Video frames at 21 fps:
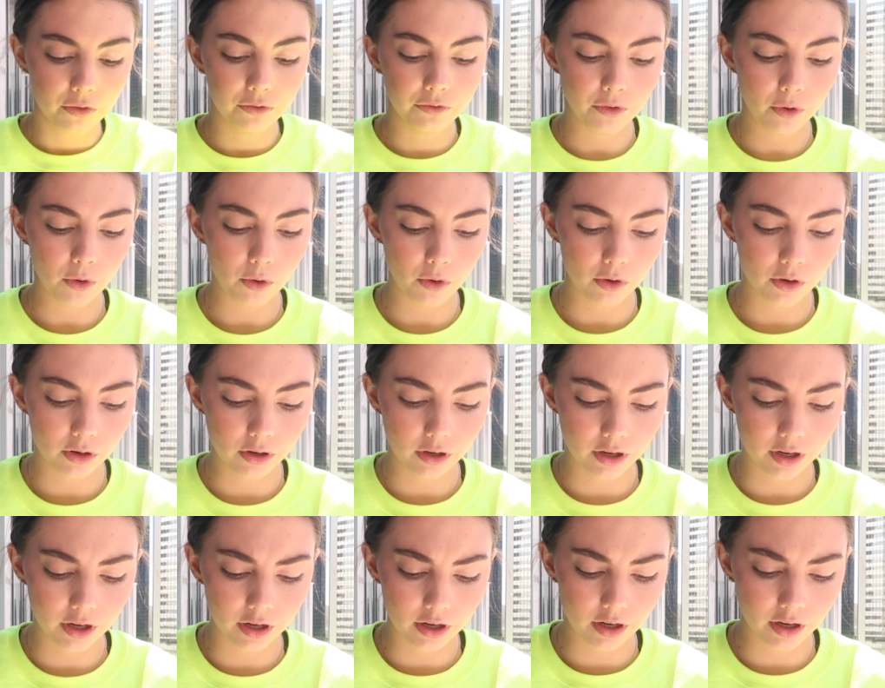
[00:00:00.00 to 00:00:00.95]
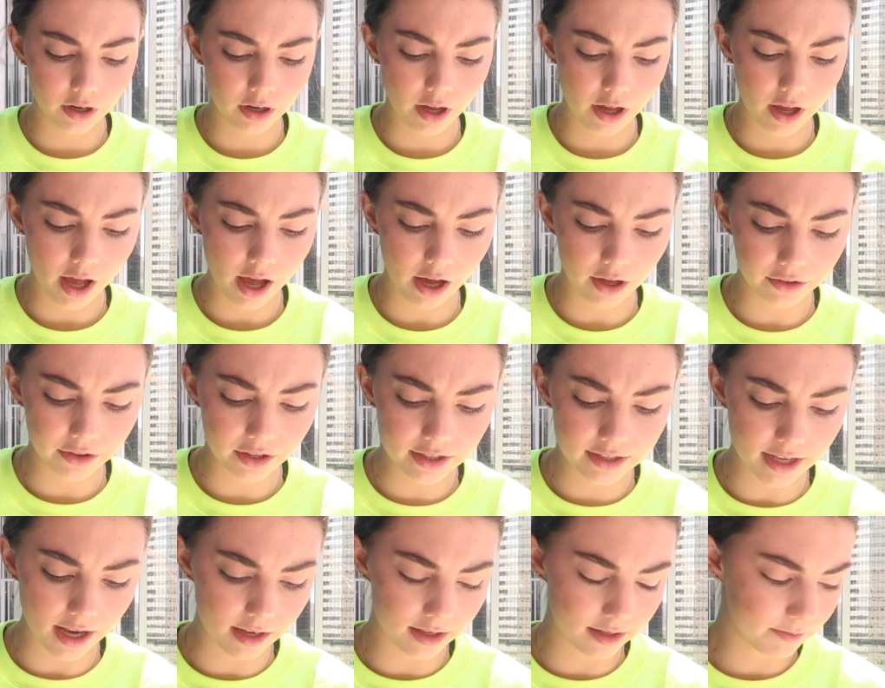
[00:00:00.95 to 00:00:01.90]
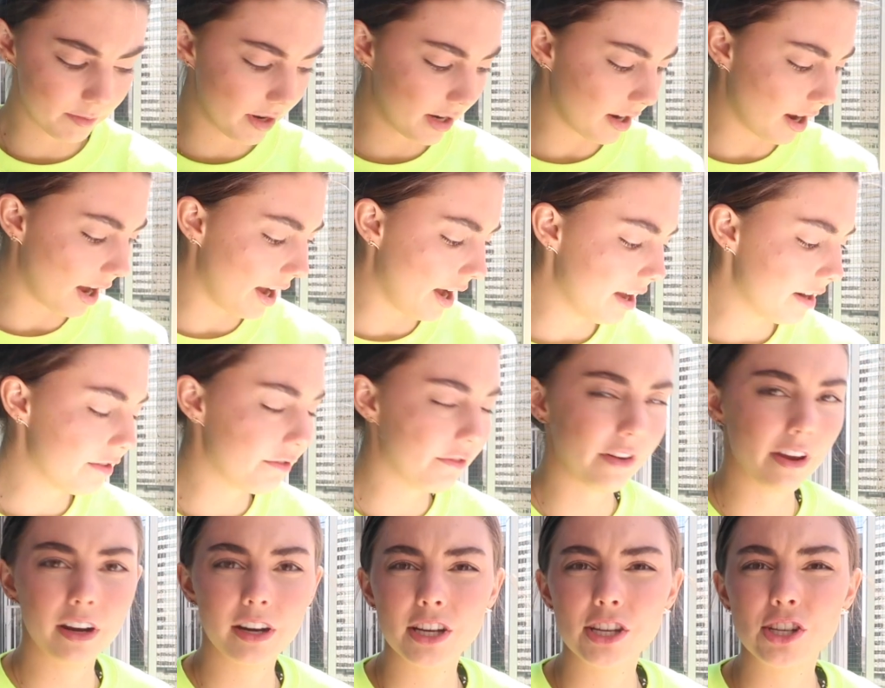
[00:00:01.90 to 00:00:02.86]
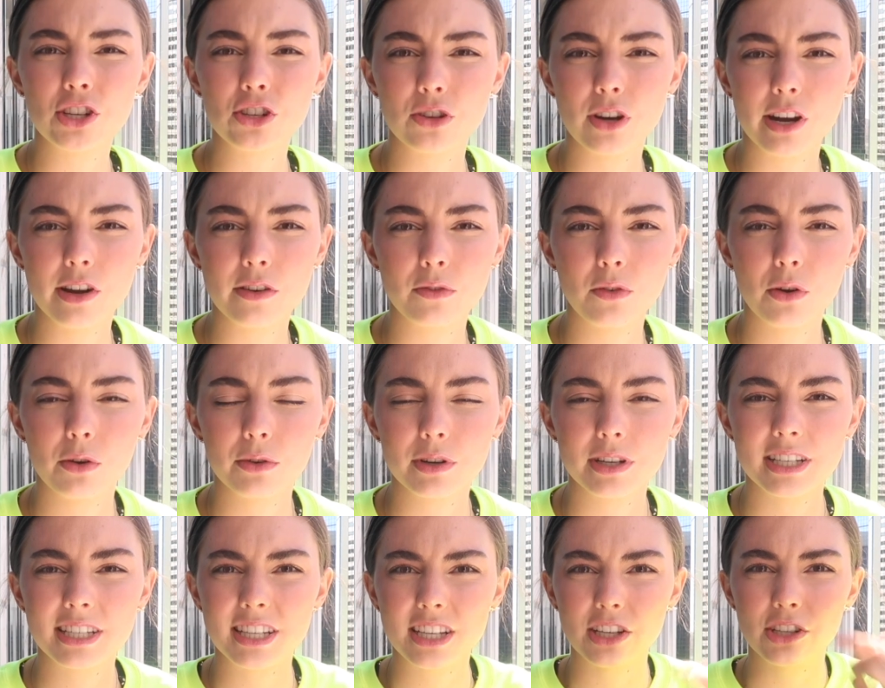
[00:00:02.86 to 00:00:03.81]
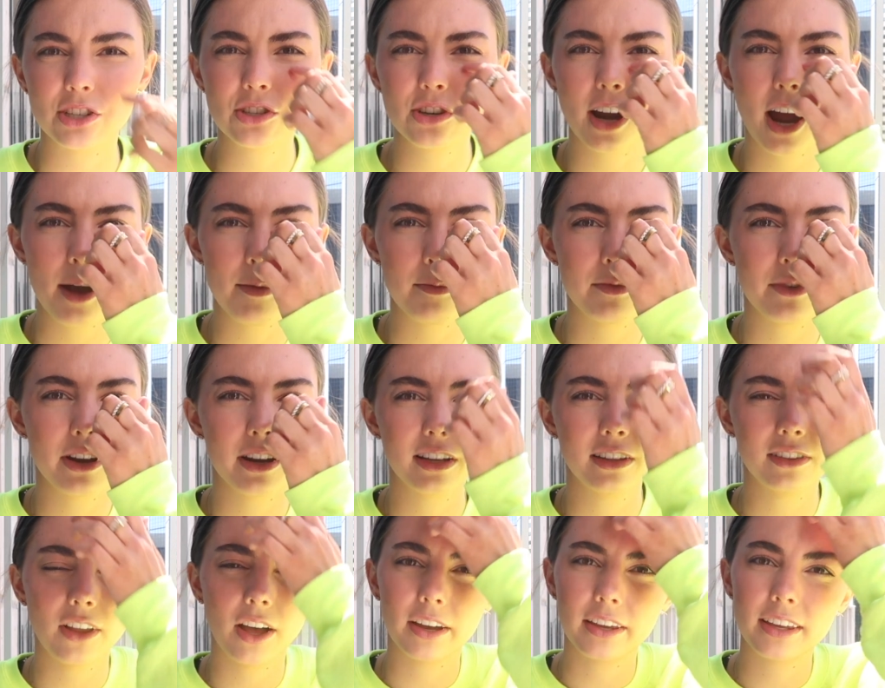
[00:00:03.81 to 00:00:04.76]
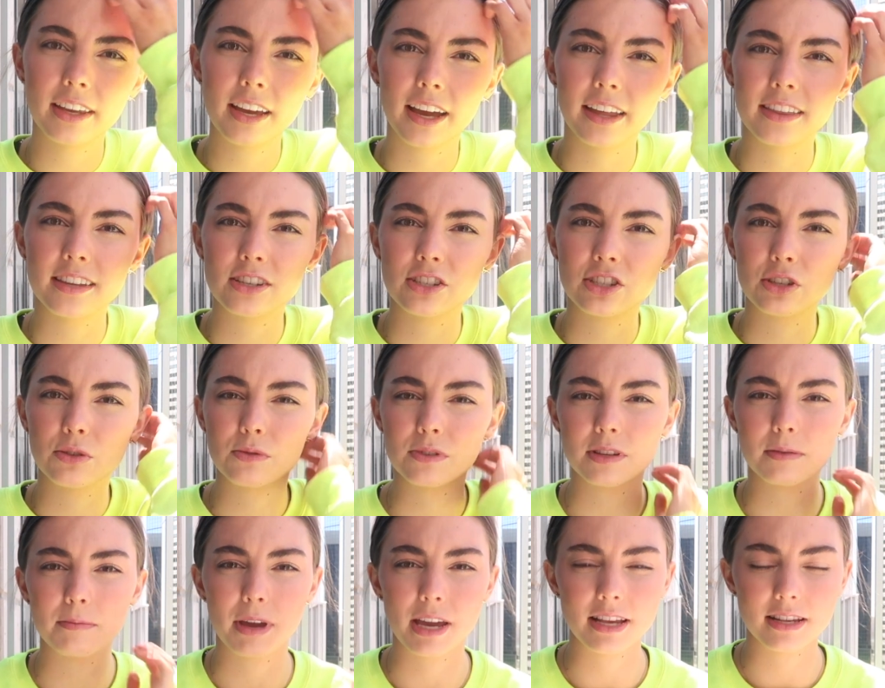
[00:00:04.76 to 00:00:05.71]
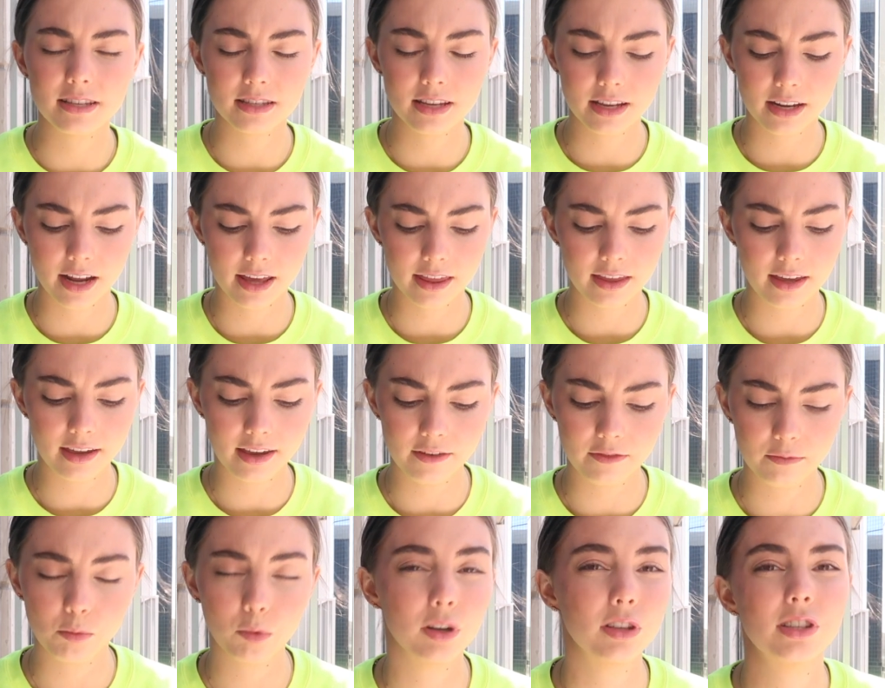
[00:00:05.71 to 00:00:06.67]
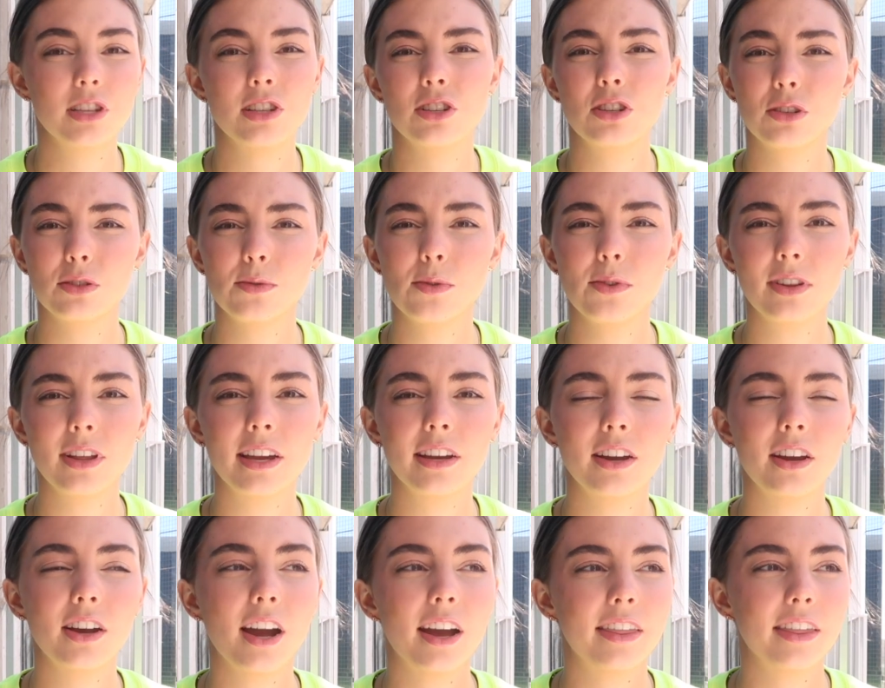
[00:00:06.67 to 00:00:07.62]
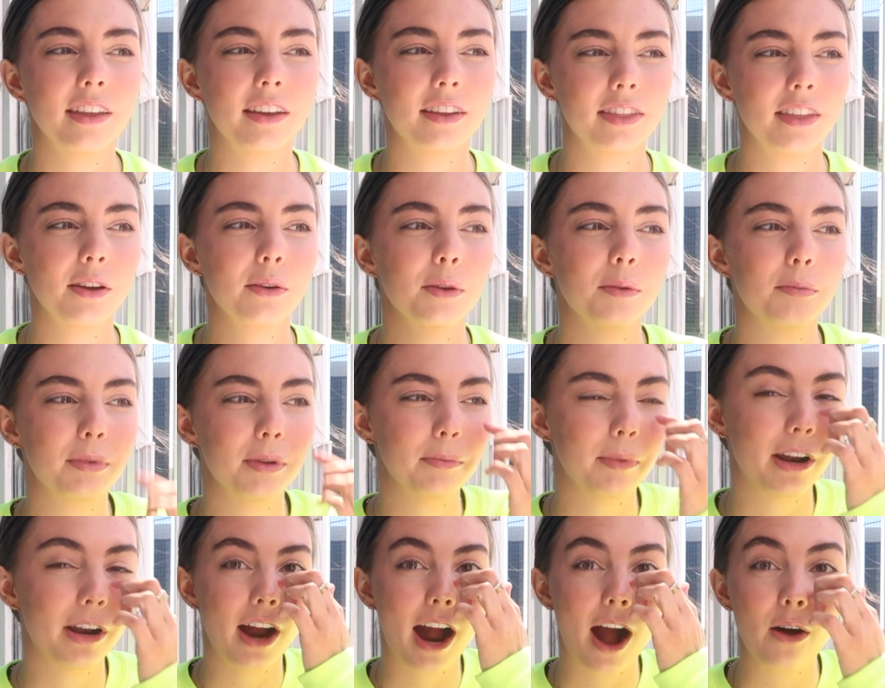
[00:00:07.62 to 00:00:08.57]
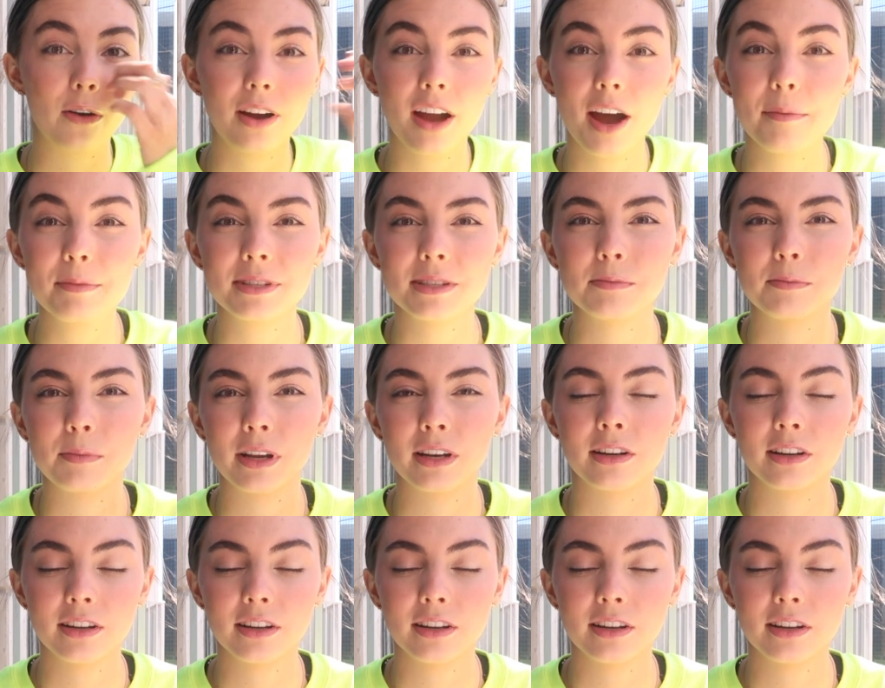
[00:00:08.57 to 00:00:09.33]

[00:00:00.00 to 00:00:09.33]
for health assessment, I had a very straightforward teacher. I'm very lucky. I think she was amazing, and I think if more teachers were like her, I think there would be outcomes and